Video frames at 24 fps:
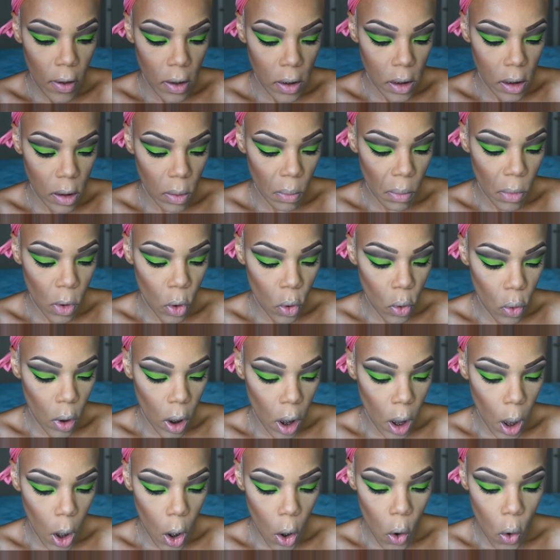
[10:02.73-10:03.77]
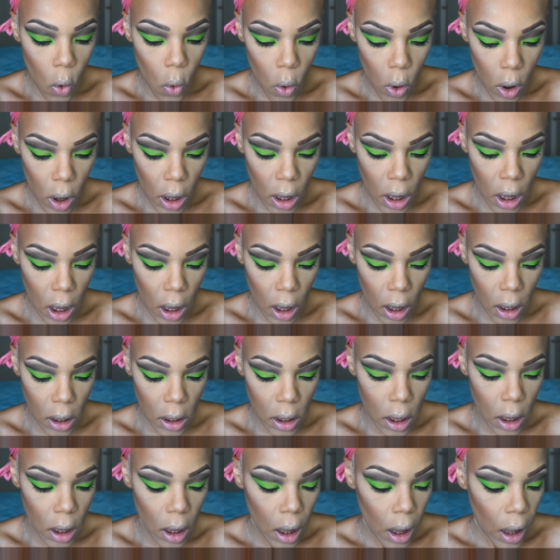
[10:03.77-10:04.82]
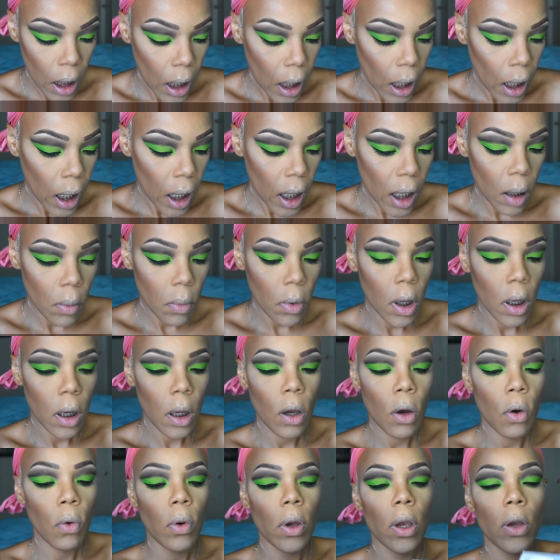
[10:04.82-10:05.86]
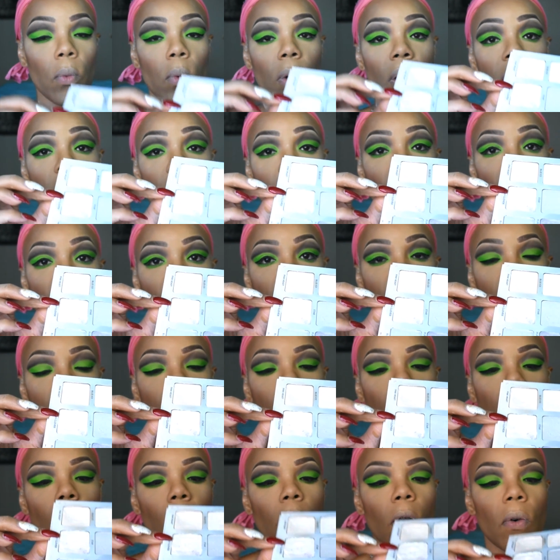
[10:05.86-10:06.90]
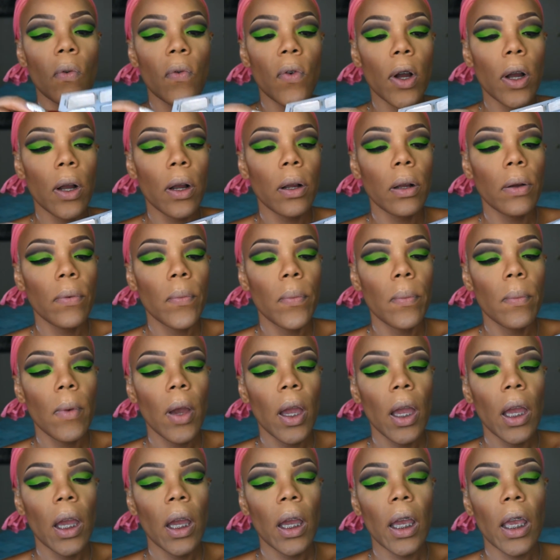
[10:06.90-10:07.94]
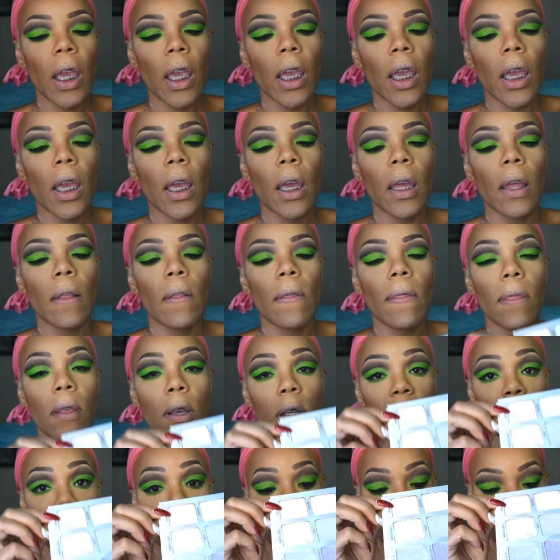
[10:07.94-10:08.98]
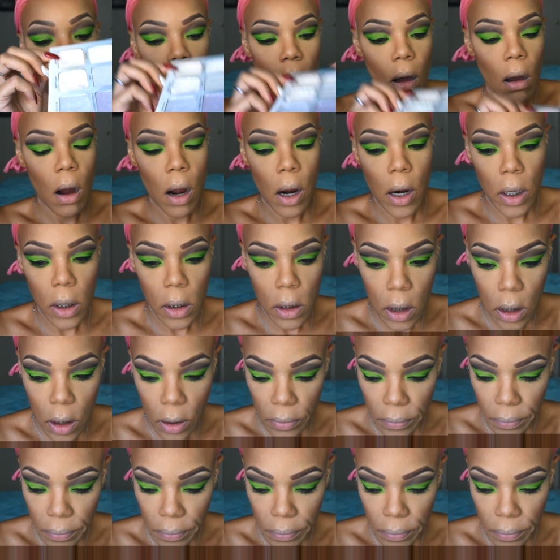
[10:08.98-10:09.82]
this is the Moon Glow kit, and I'm gonna go in with Lucky Clover and this Pink Heart.